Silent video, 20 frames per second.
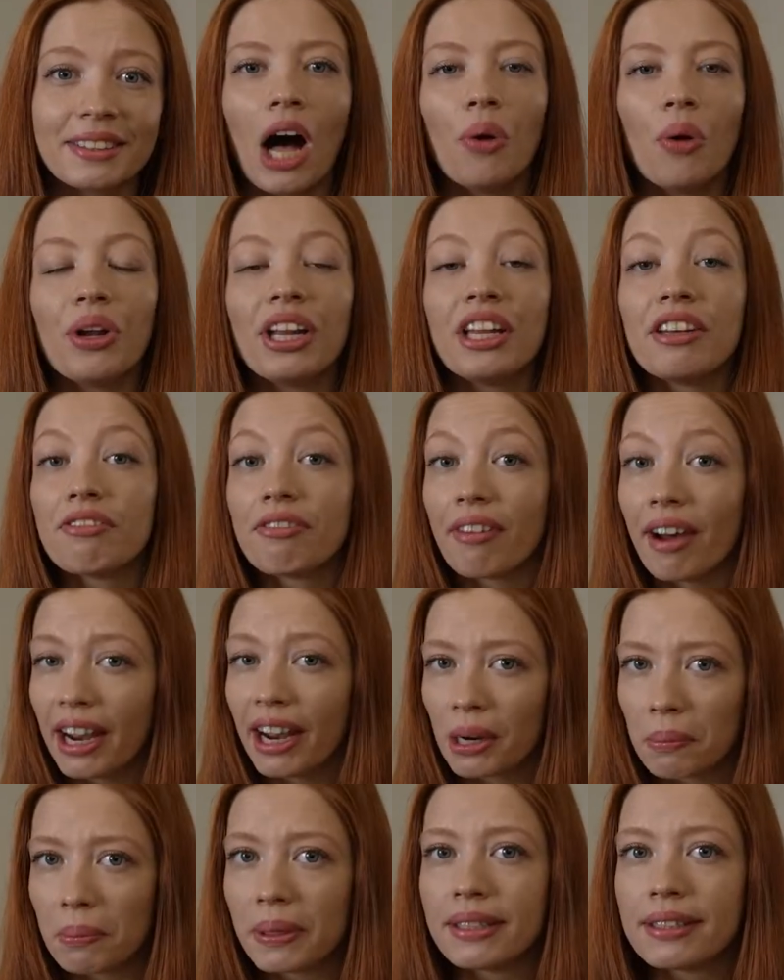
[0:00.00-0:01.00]
Our
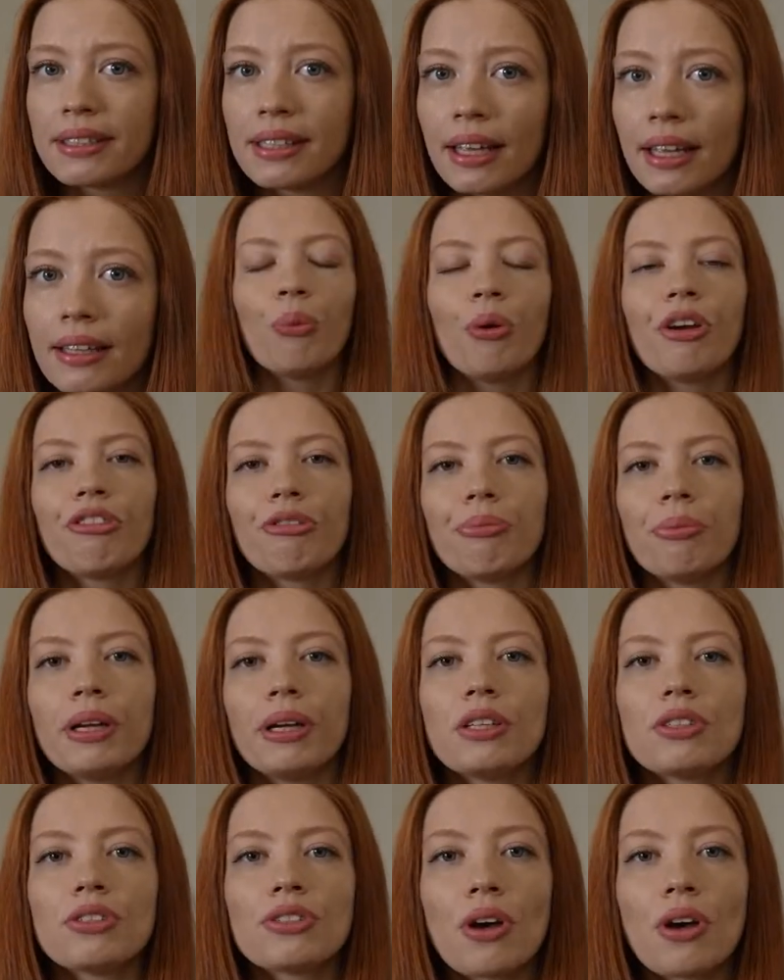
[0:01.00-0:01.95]
environment did. We've been